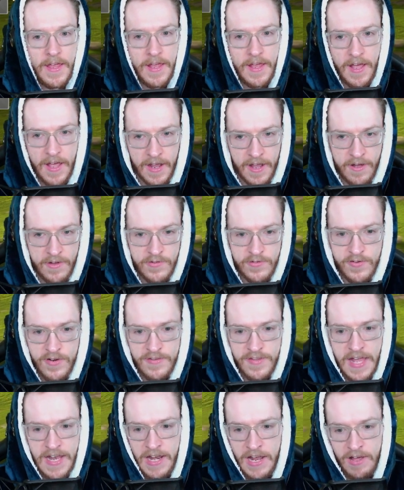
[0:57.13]
I can't stress
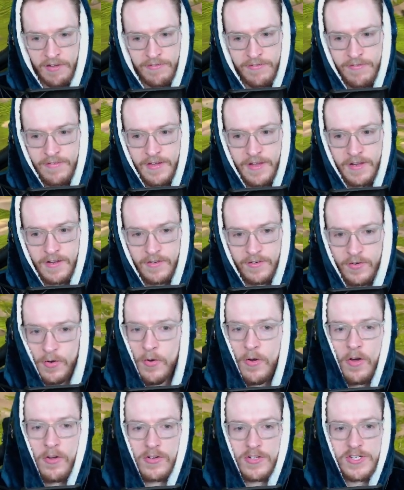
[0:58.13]
that enough. Do
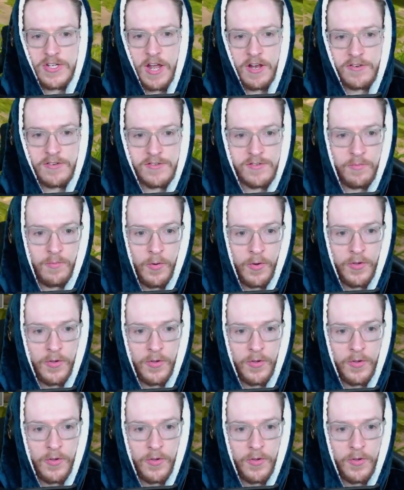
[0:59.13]
not judge what